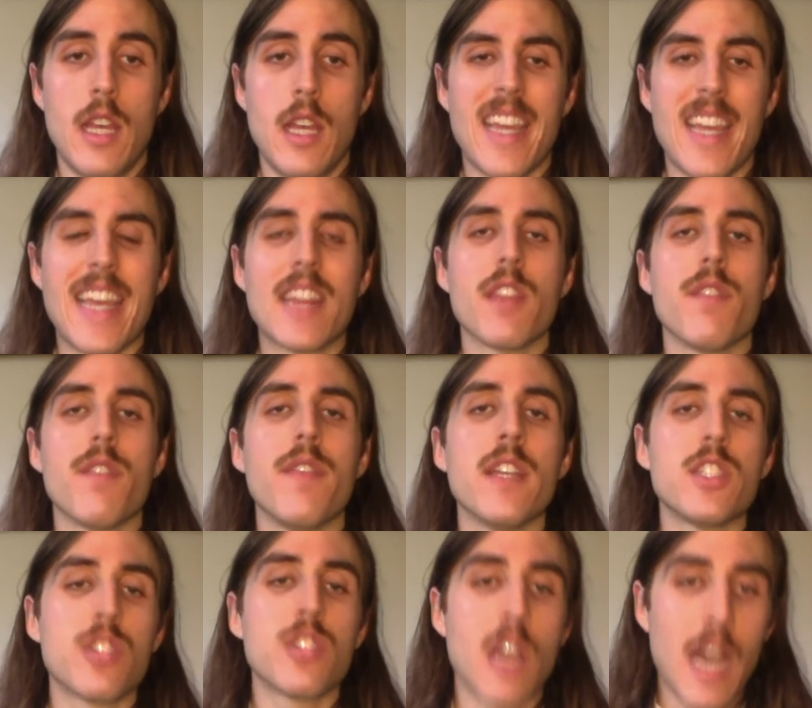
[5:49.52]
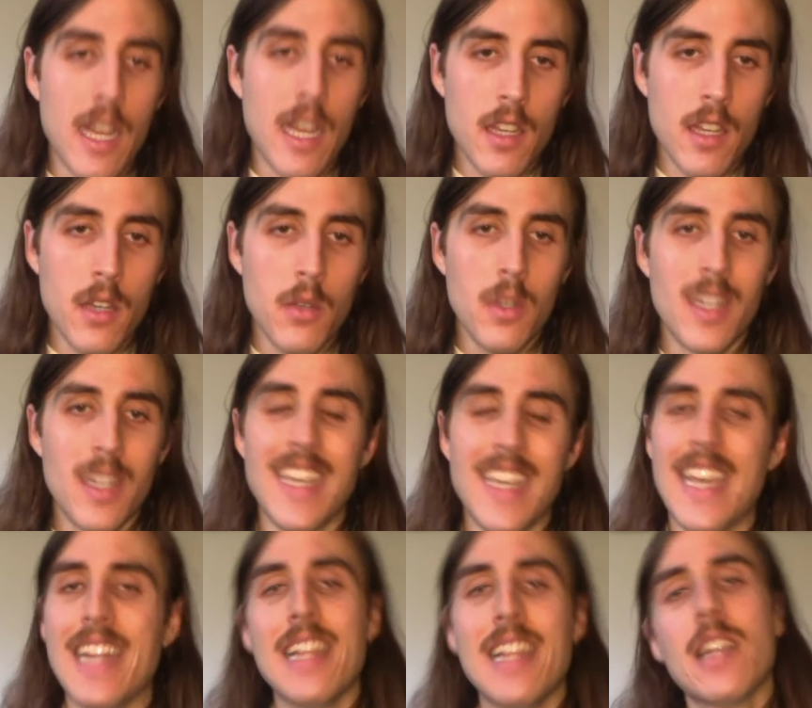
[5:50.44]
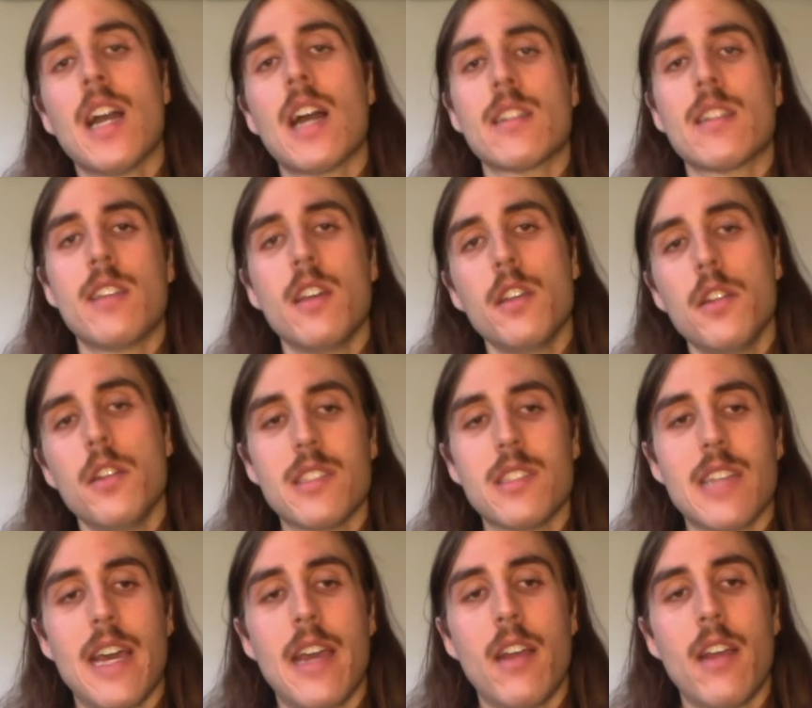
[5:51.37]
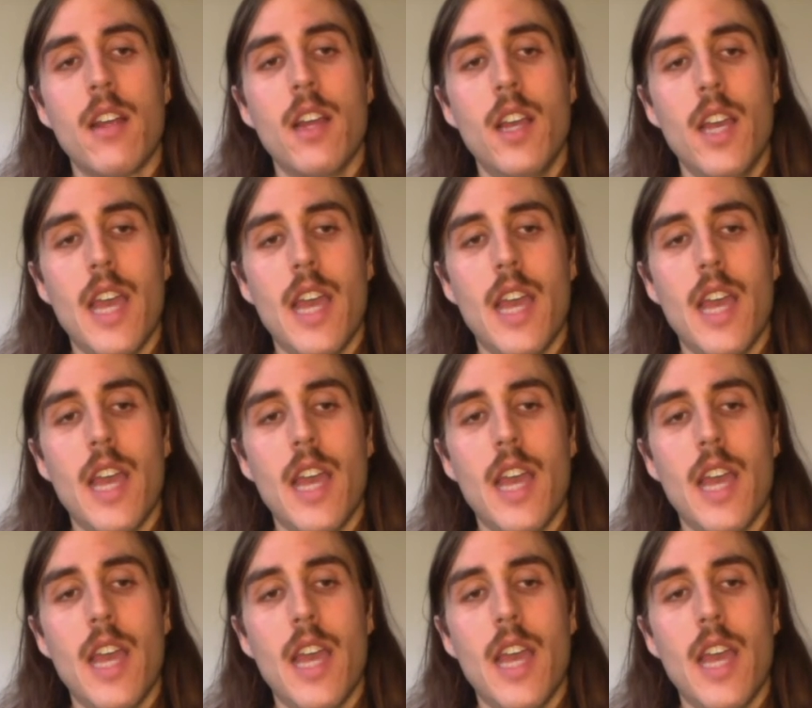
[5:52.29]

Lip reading: Get the fish taco, any cocktail you desire,